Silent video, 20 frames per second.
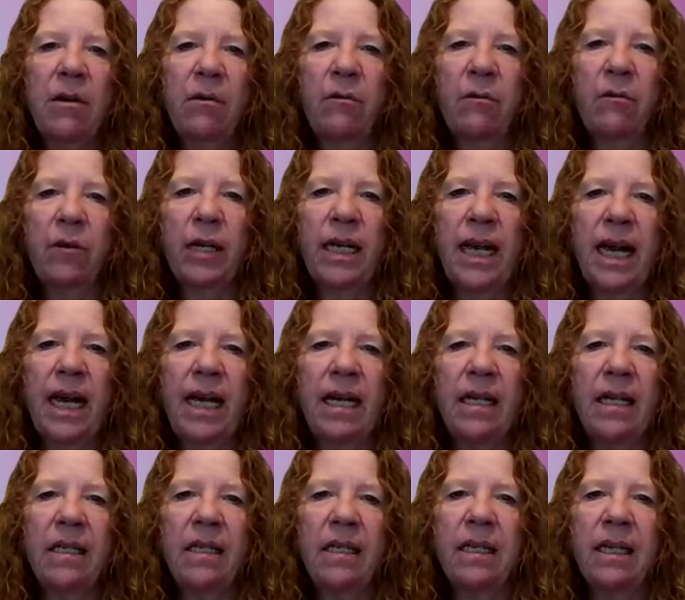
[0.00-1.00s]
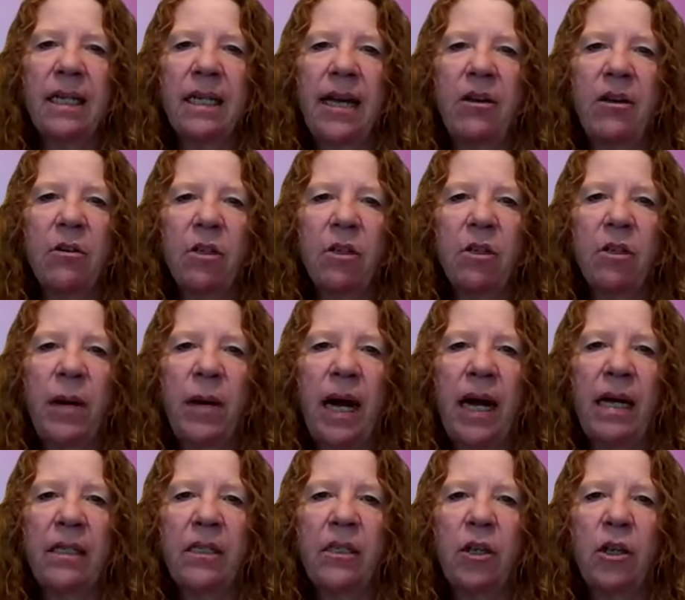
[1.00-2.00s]
Don't forget to get your
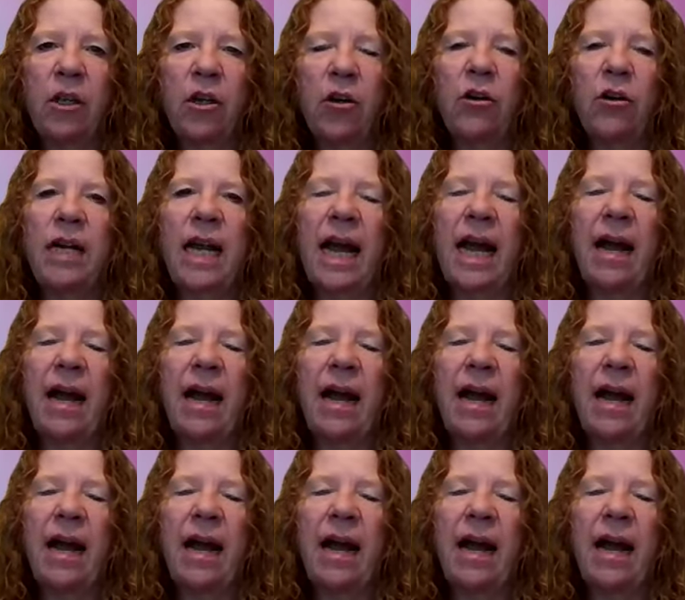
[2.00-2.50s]
spot secured